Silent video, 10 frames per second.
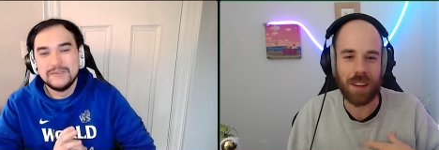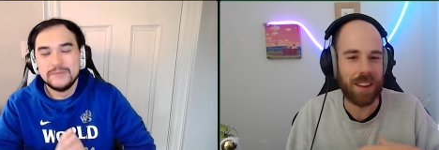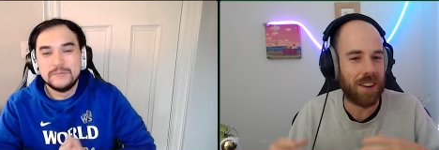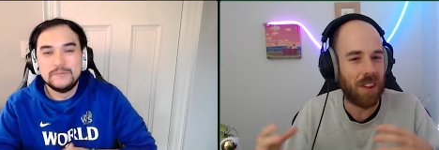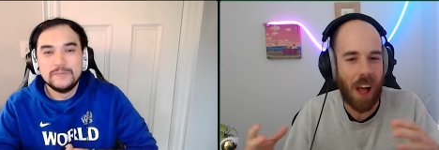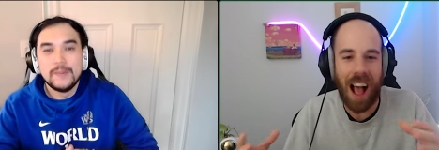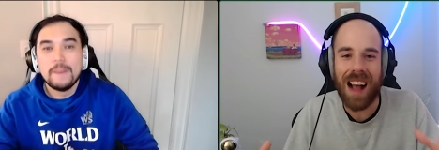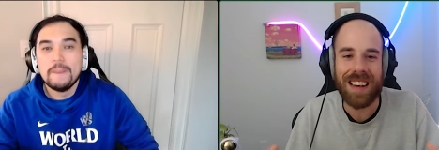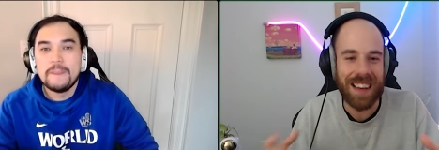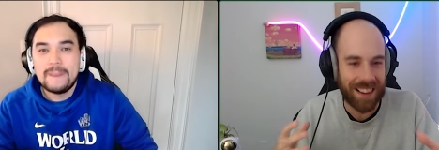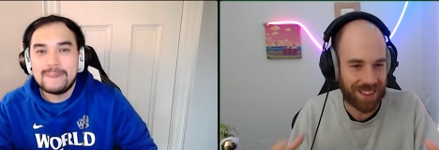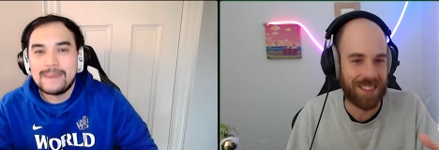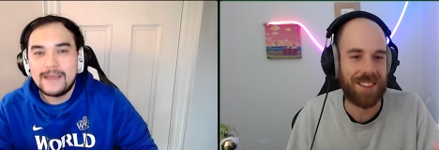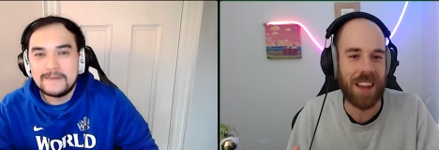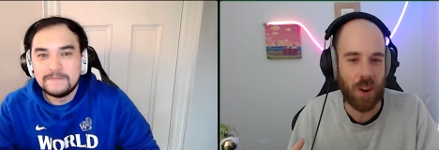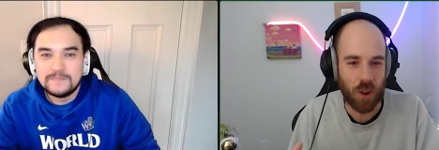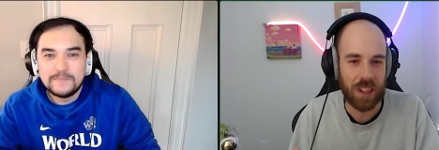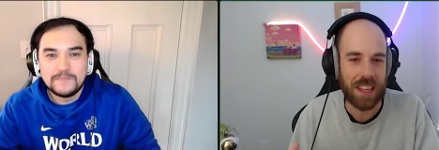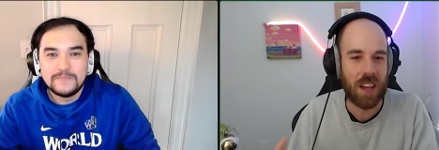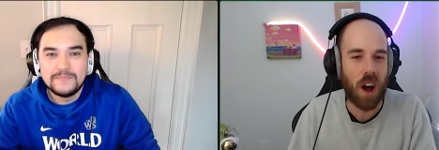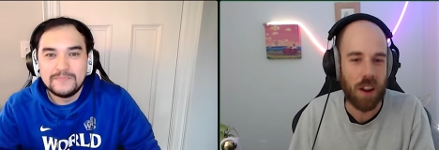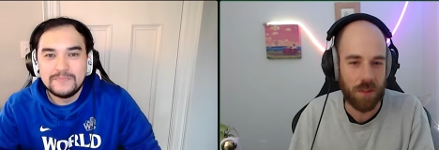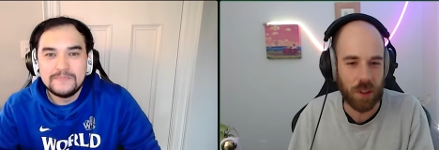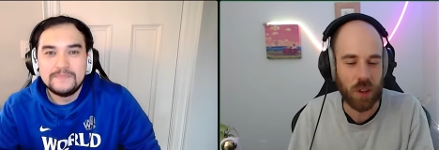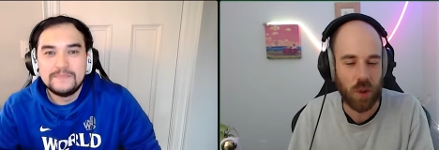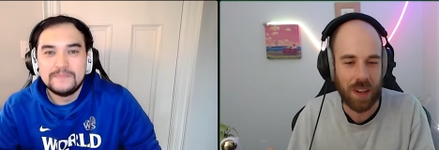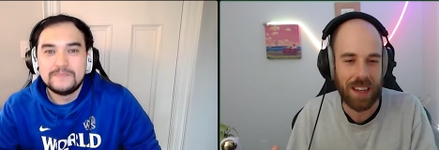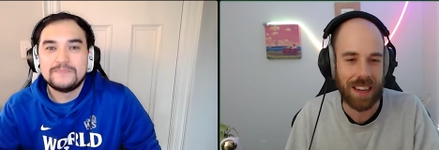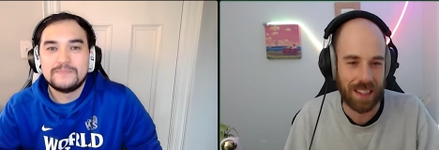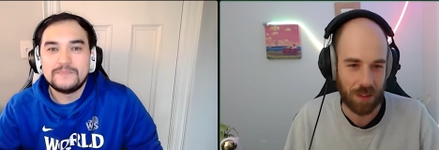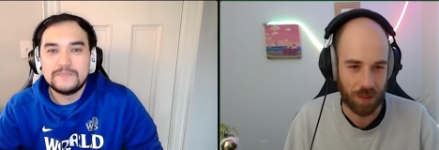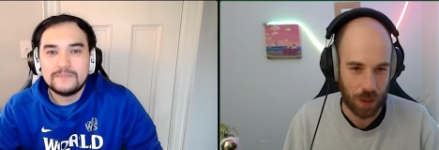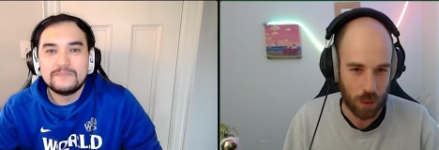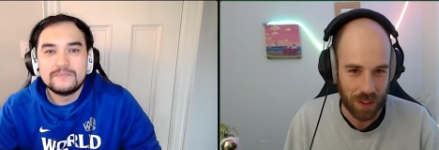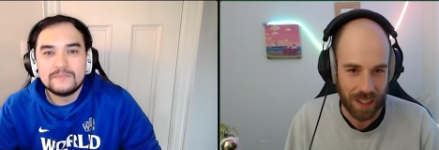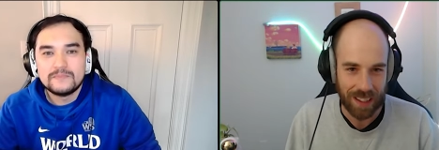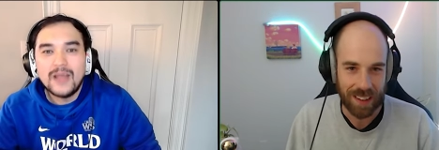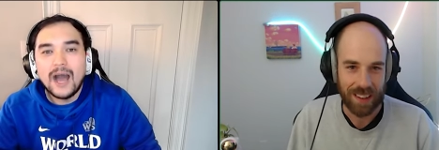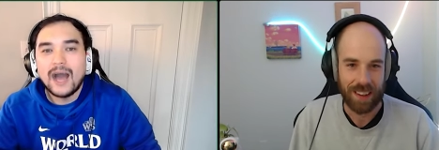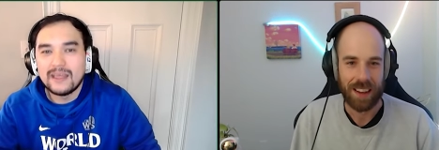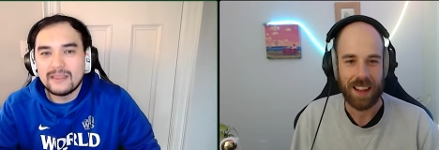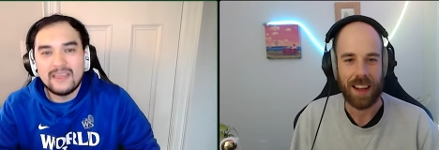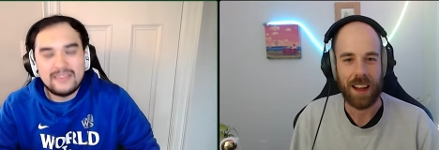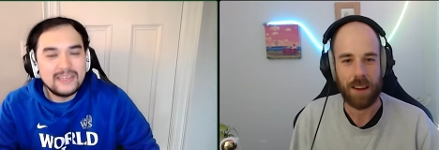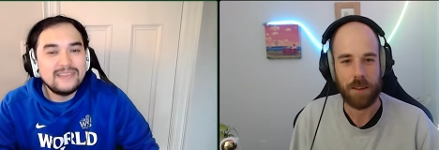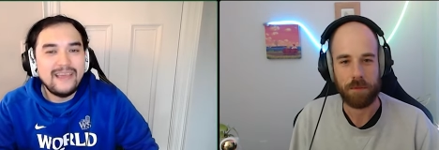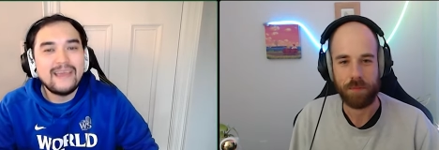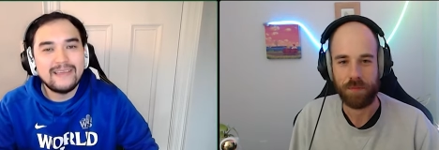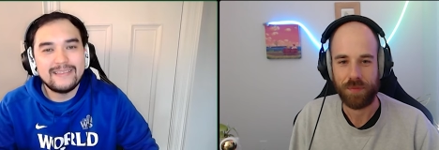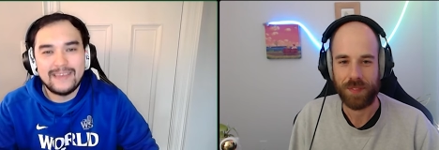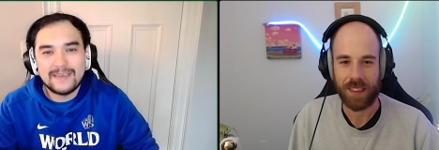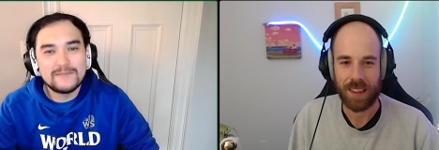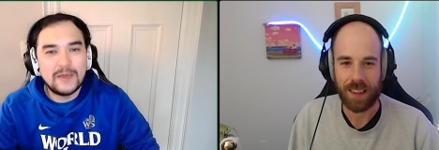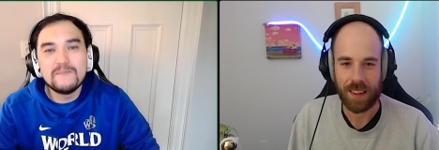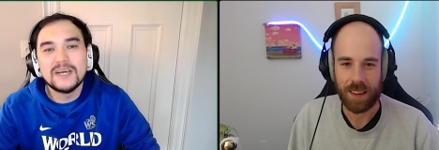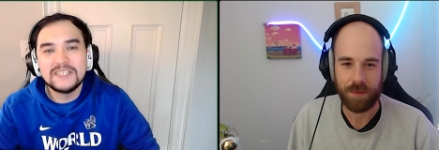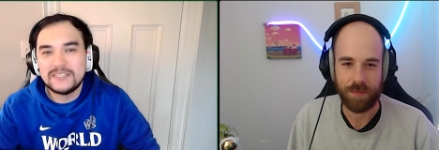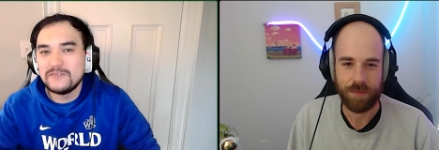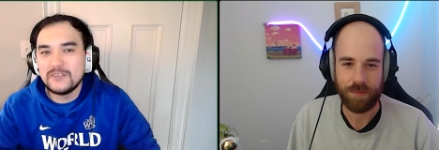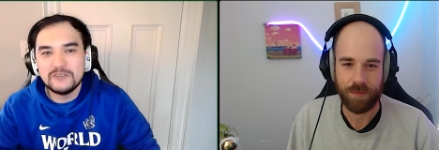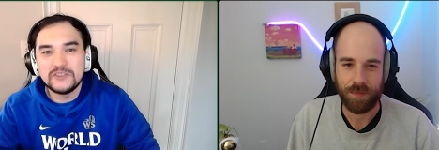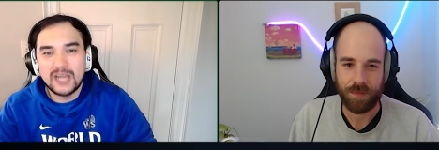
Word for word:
Speaker 1: a little unnecessarily convoluted and confusing.
Speaker 2: I, I think they, they, they must have used